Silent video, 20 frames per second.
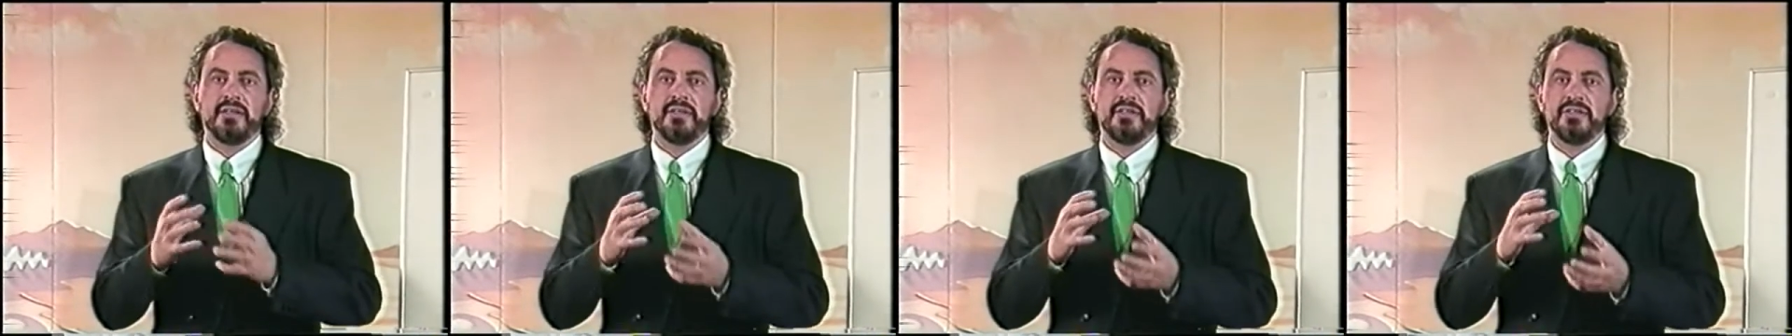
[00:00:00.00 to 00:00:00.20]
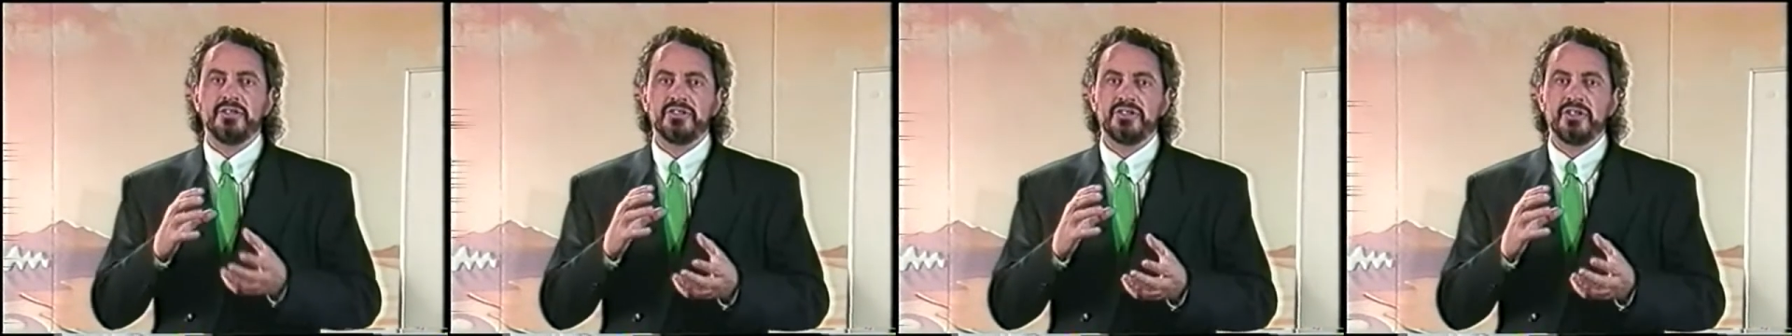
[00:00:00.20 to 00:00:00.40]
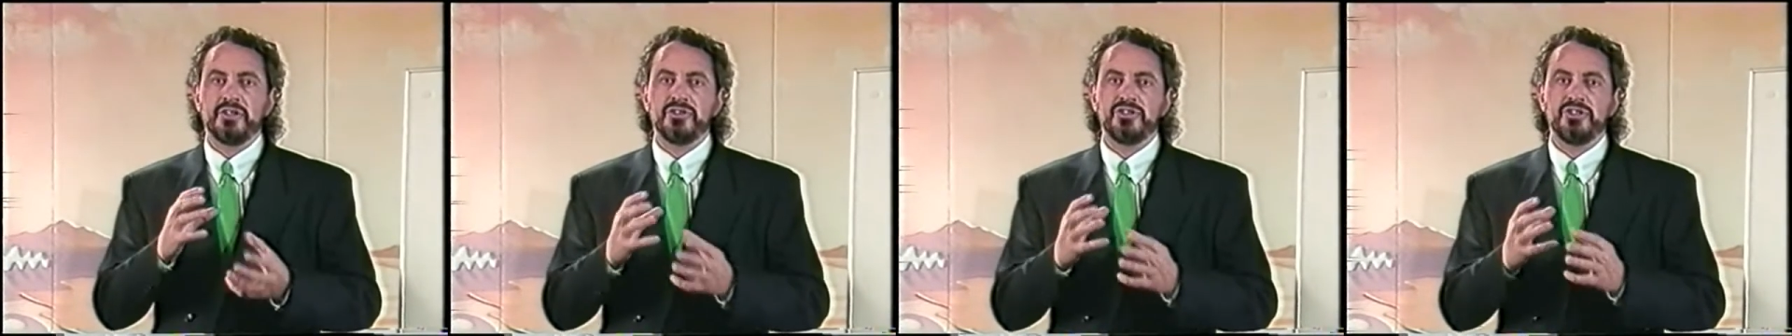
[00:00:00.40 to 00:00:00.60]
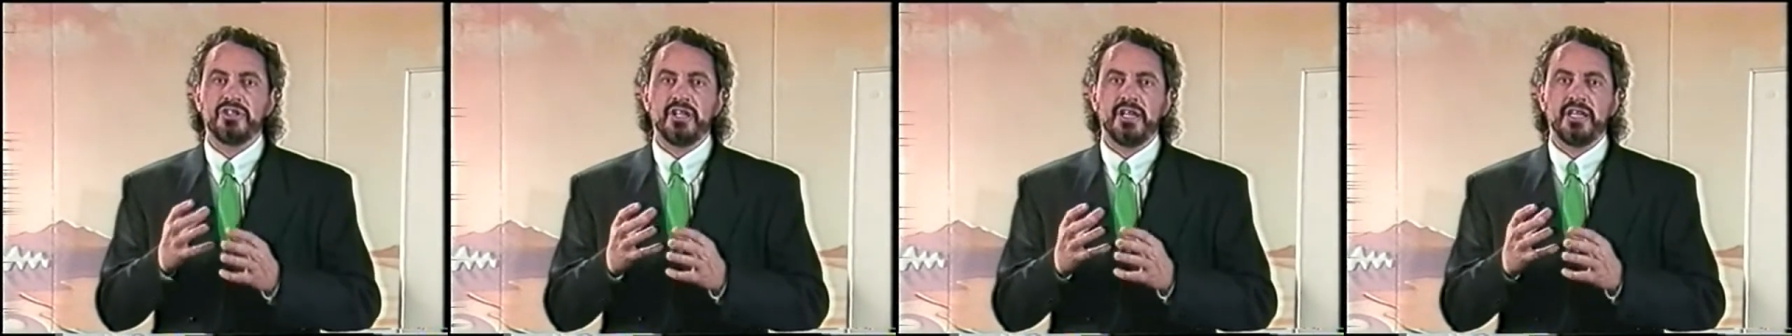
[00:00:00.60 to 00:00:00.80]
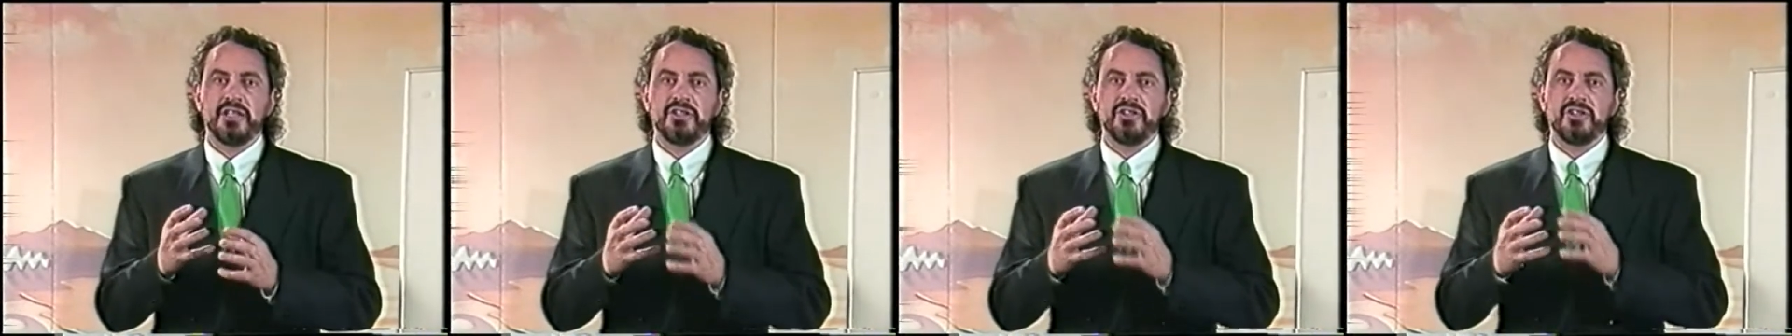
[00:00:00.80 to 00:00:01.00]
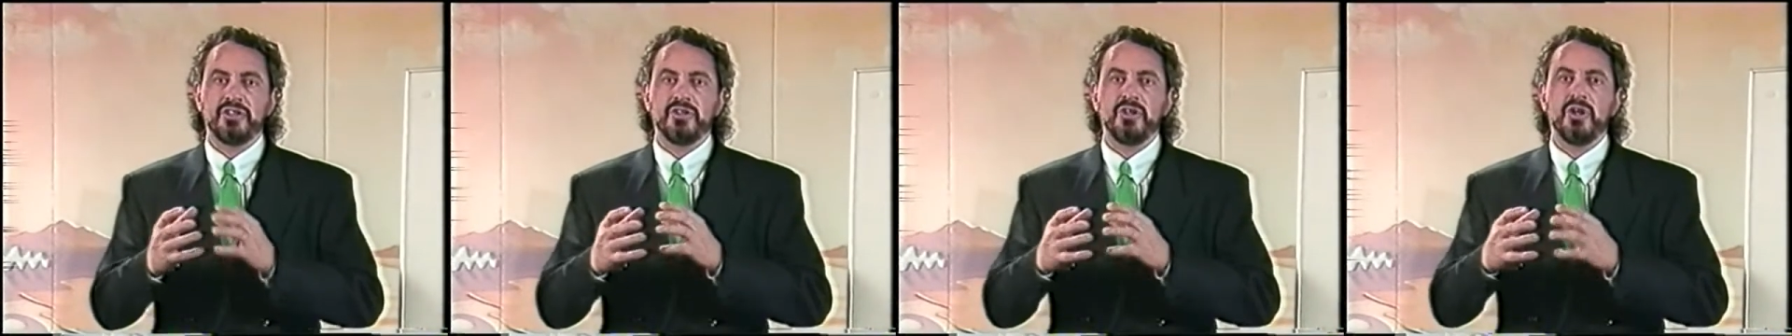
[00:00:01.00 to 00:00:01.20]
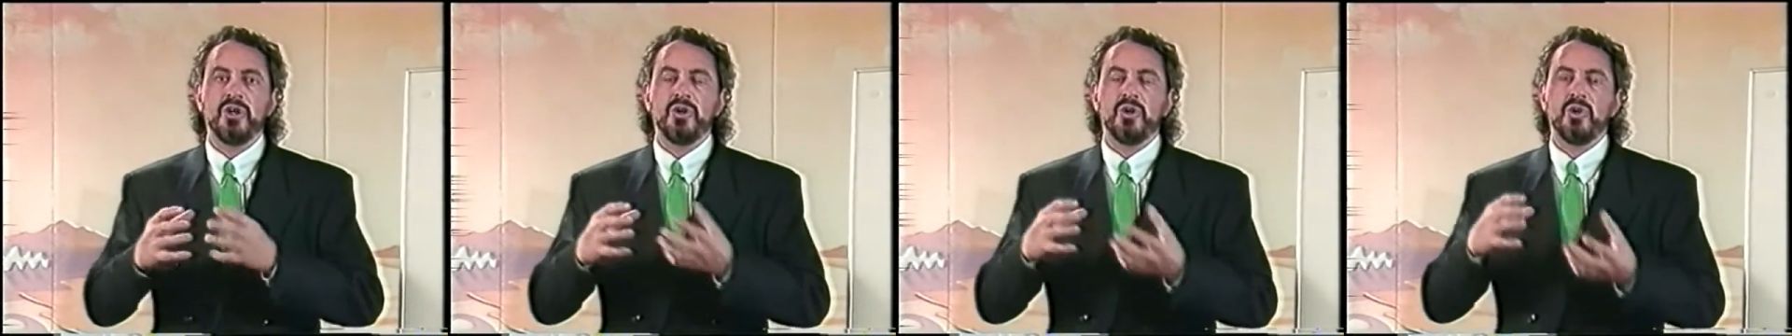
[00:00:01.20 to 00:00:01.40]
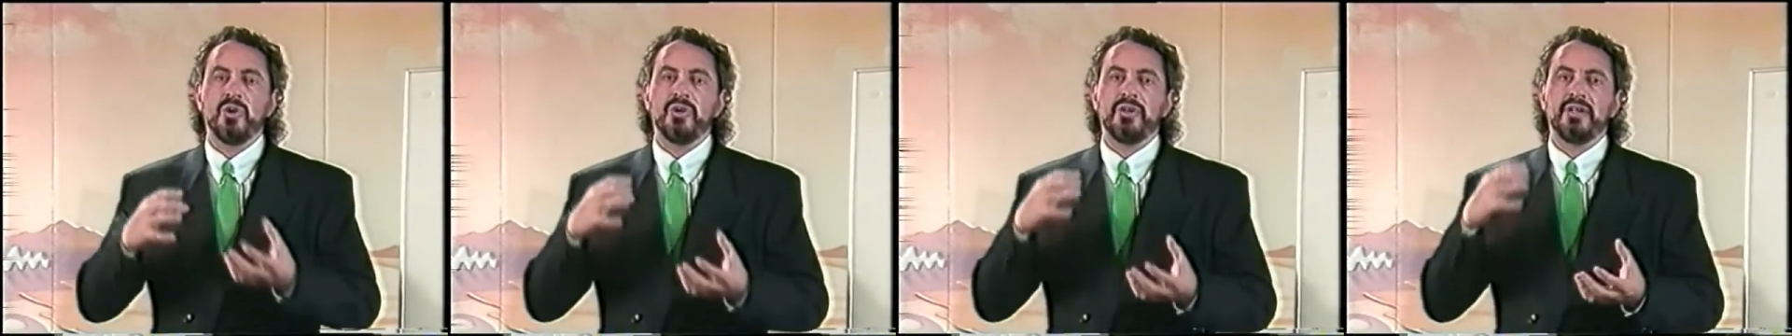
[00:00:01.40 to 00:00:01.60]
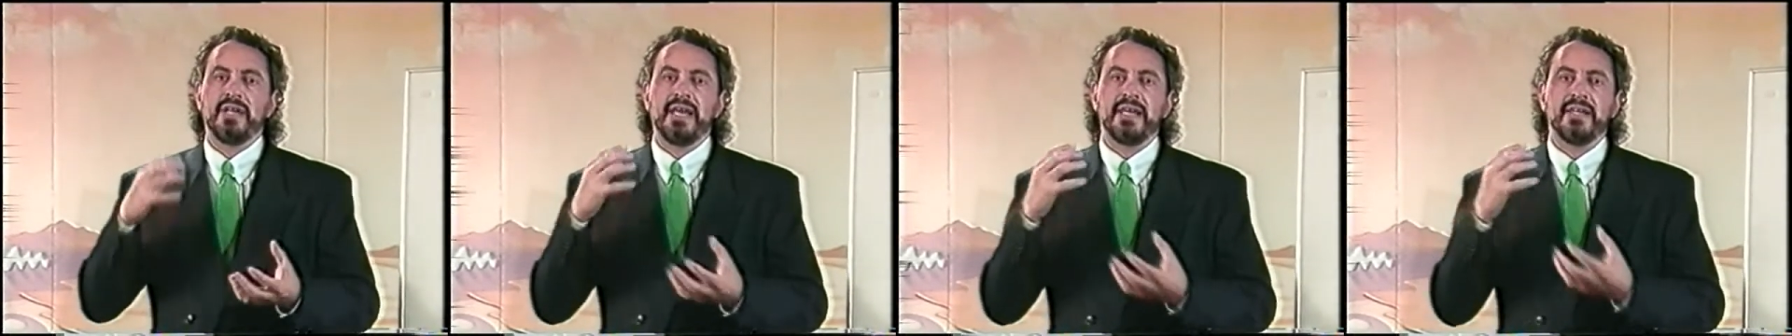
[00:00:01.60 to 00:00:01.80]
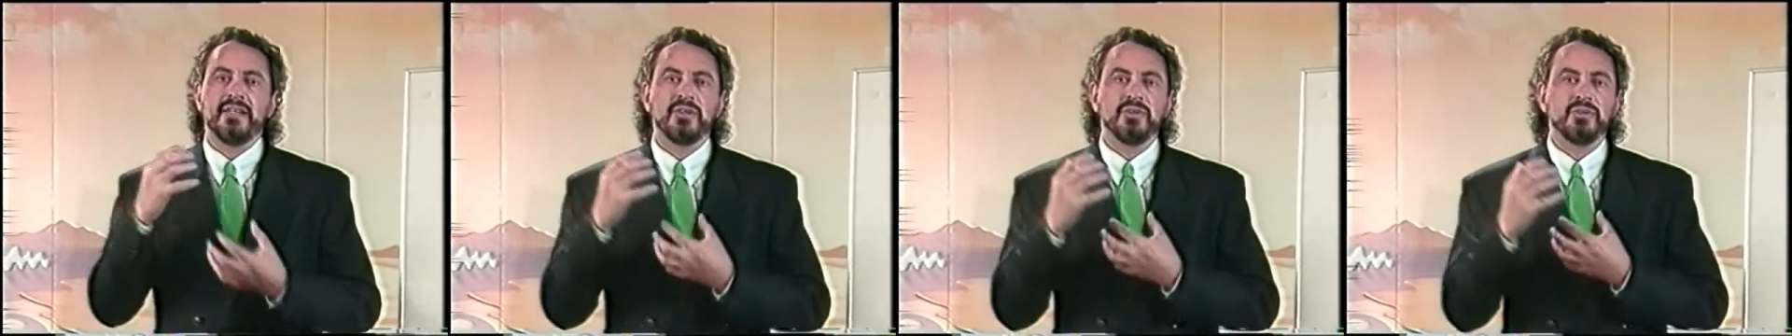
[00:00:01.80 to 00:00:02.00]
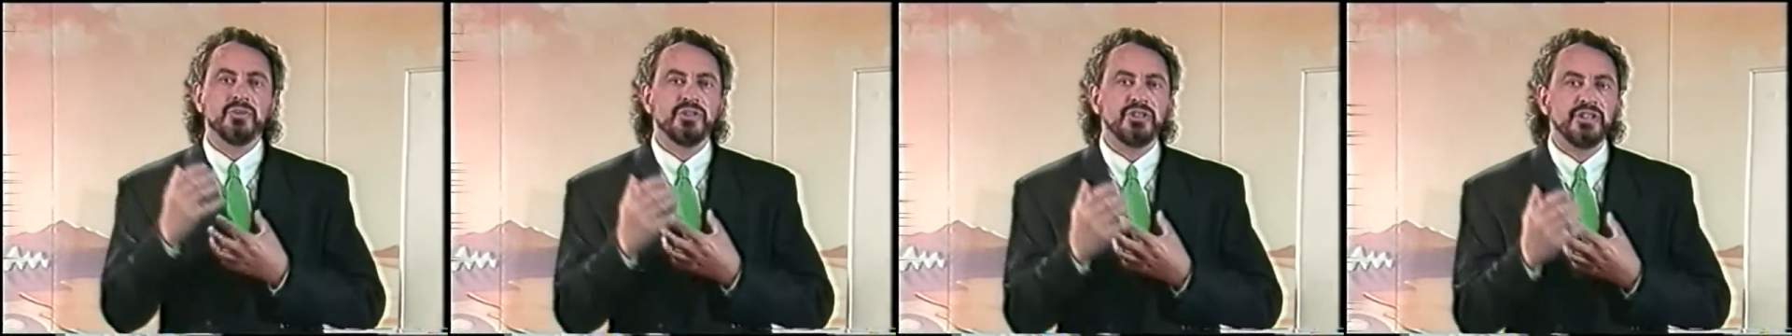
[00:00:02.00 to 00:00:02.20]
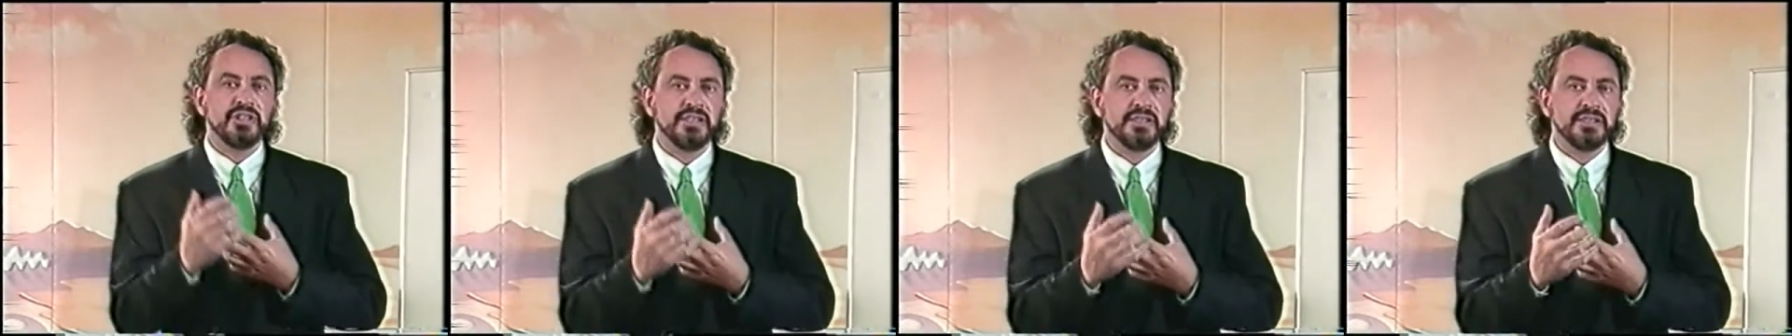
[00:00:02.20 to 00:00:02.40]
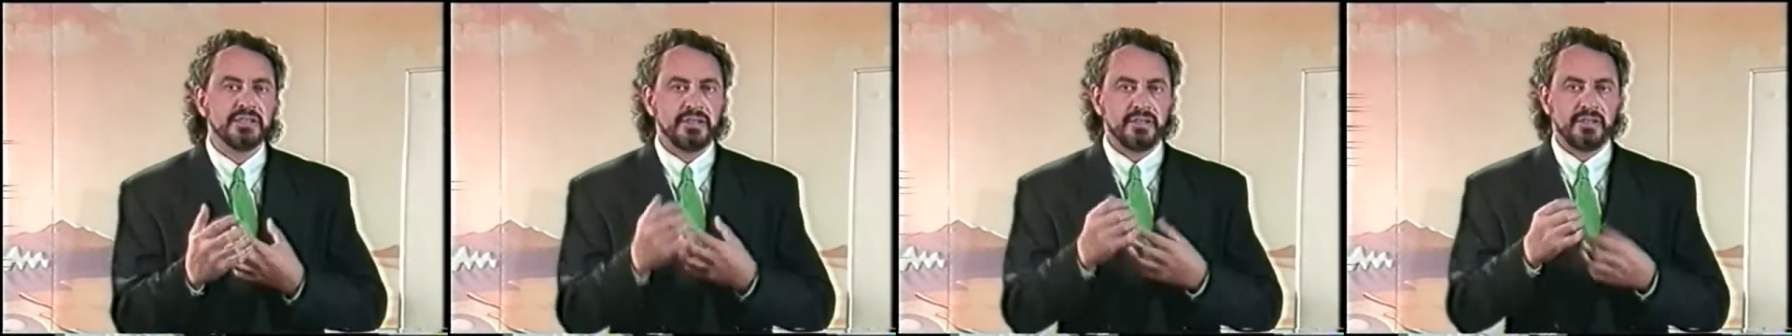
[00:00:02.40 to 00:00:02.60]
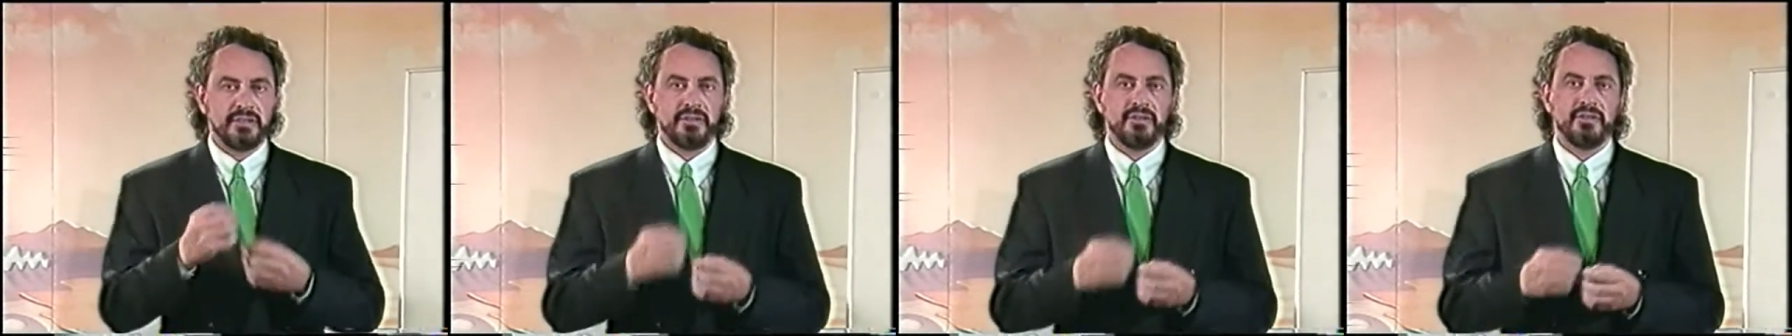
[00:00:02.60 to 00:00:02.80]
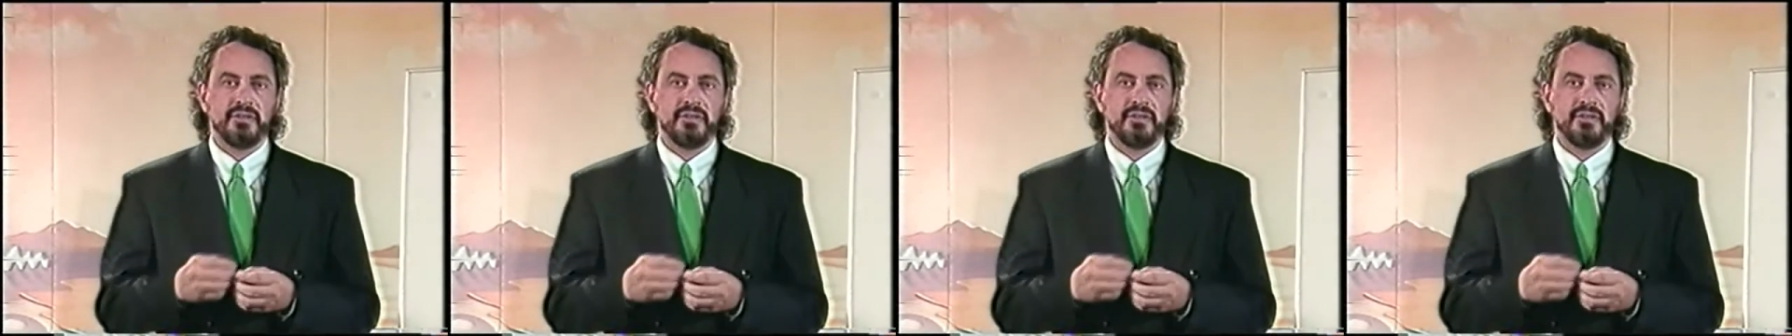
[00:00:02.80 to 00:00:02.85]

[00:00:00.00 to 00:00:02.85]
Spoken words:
a dissociation or an analgesic